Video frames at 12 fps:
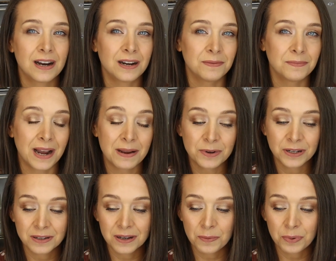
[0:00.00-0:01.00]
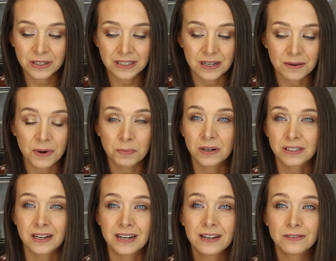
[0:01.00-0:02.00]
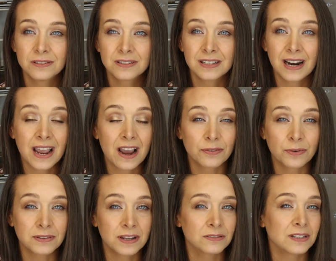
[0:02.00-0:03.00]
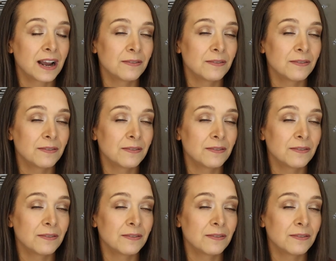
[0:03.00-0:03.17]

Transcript: I'm gonna put some press-on nails that I have around the house.